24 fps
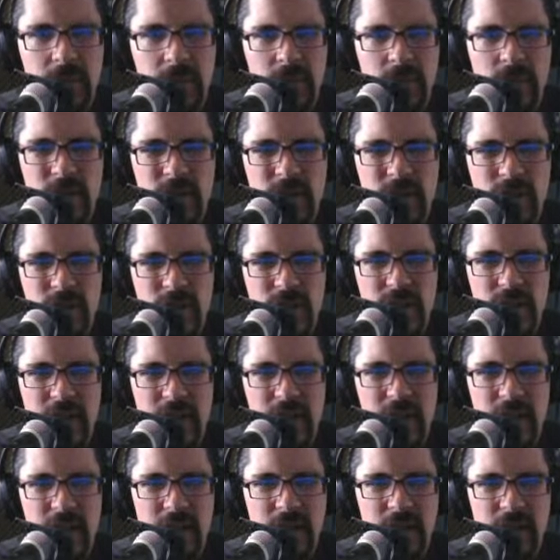which
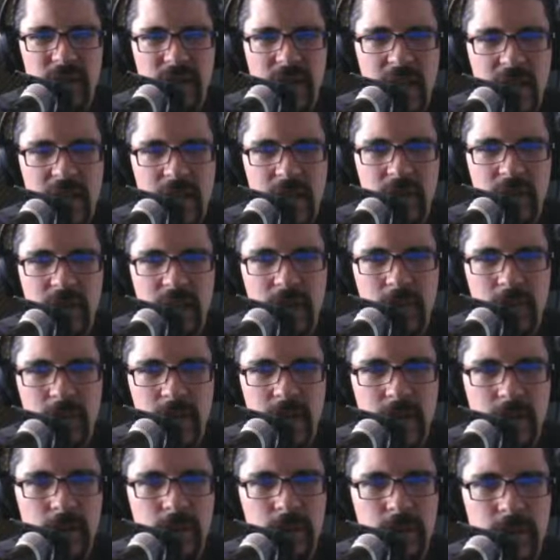is that what
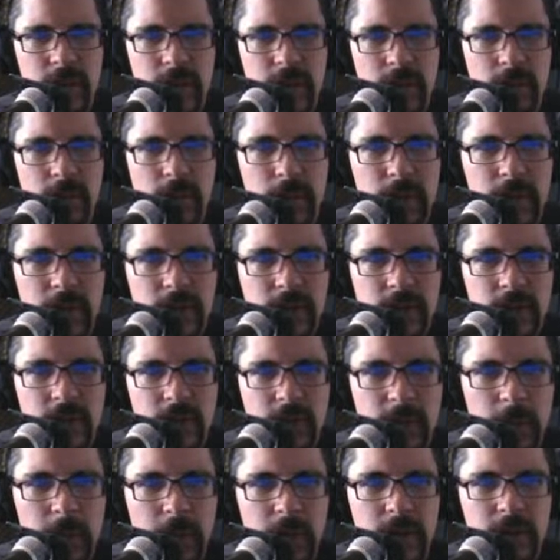the groanings of the
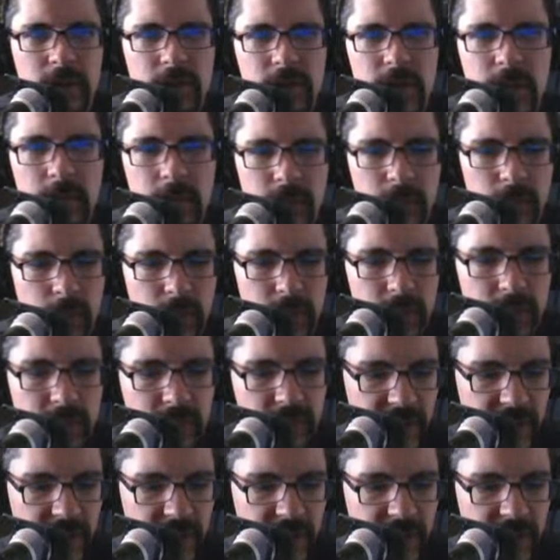Spirit too deep for words?